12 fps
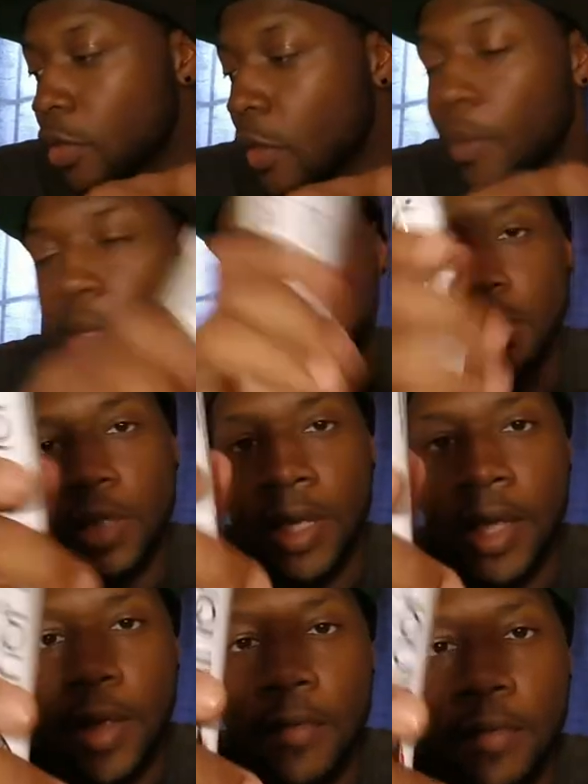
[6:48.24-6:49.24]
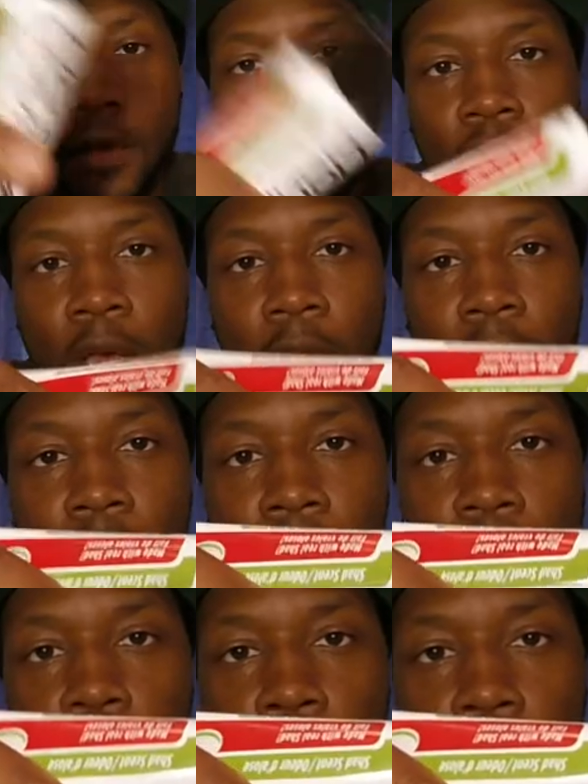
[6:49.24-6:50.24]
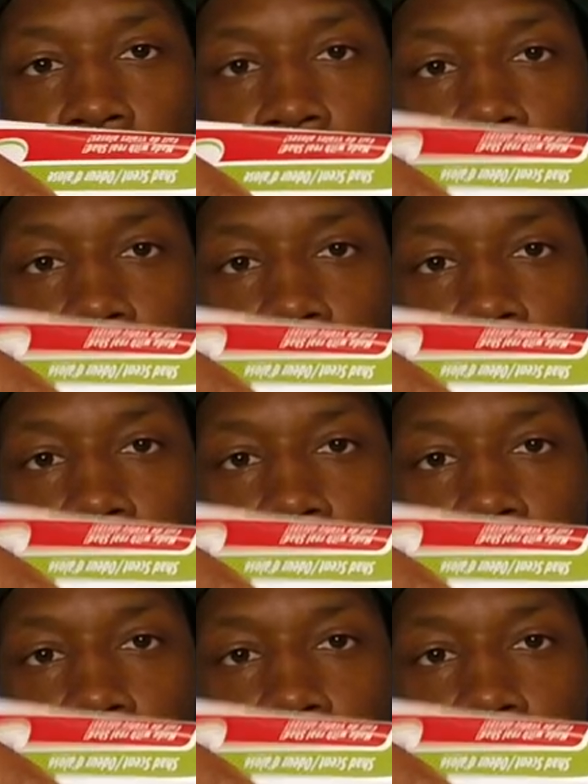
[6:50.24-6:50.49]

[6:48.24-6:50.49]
soft plastics I have here and try it out this winter.